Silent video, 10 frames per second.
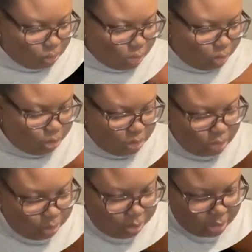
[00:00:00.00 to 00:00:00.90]
but it's
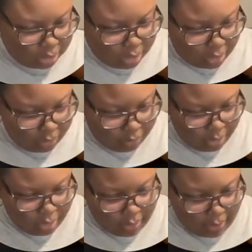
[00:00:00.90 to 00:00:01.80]
the best I got right
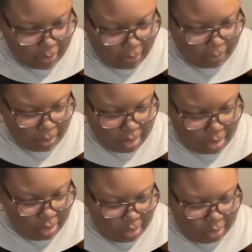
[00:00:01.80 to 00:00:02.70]
now
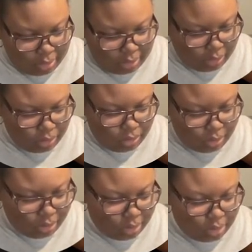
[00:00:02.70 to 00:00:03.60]
this one
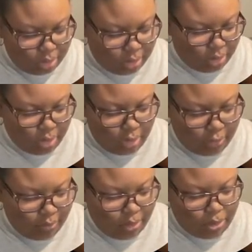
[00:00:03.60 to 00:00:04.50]
was is gonna give
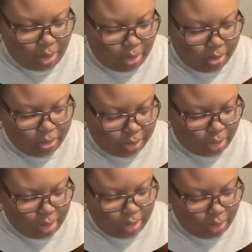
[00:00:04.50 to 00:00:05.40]
me problems,
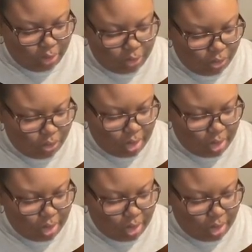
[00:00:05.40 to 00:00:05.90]
I know.